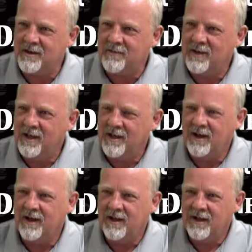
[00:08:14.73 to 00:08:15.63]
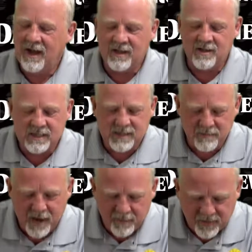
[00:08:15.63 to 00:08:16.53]
Sonoma. Yeah. I looked at the
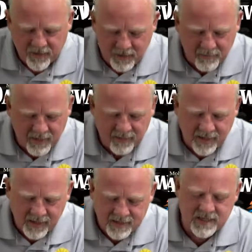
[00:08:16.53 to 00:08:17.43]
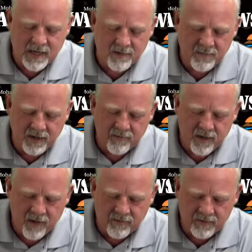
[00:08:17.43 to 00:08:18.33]
map there, and I'm like, that is not a big
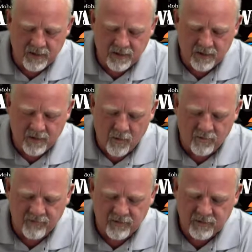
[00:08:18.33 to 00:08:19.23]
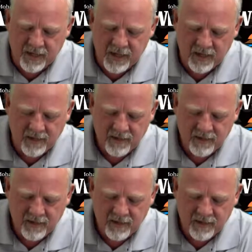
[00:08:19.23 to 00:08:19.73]
round oval thing.